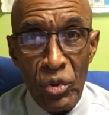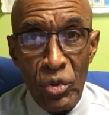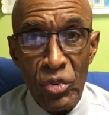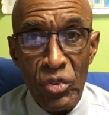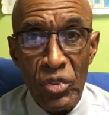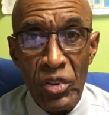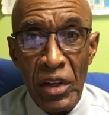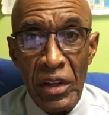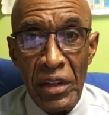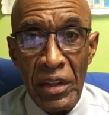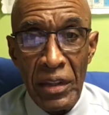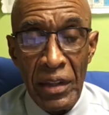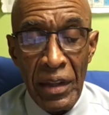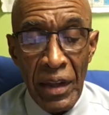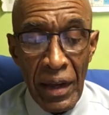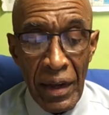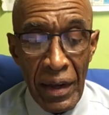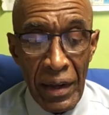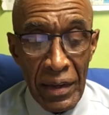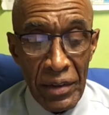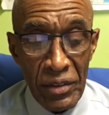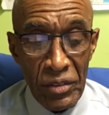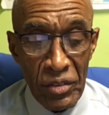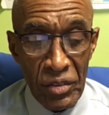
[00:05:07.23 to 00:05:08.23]
study
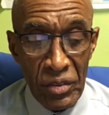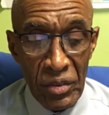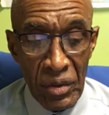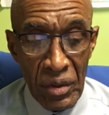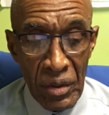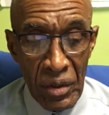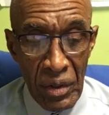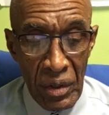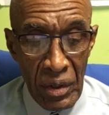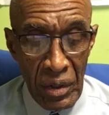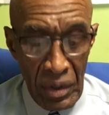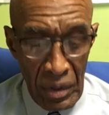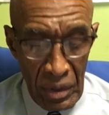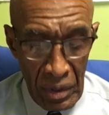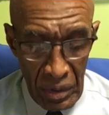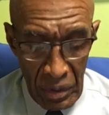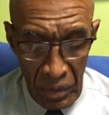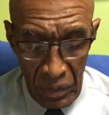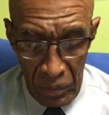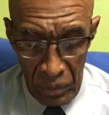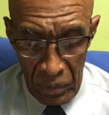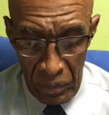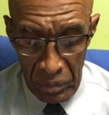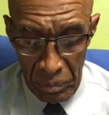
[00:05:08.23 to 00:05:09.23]
guides
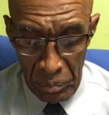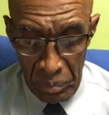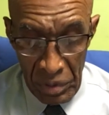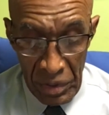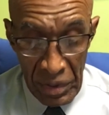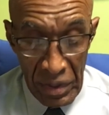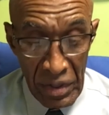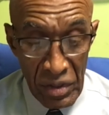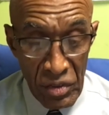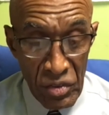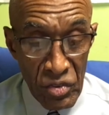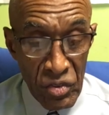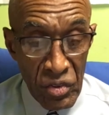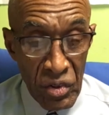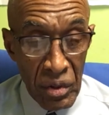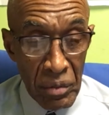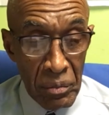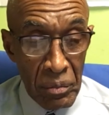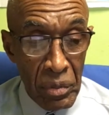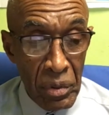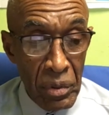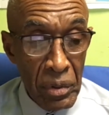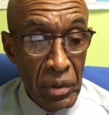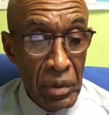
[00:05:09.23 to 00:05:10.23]
on page
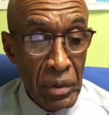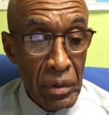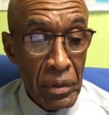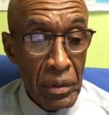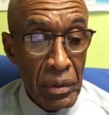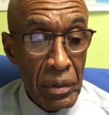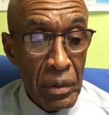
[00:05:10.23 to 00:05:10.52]
number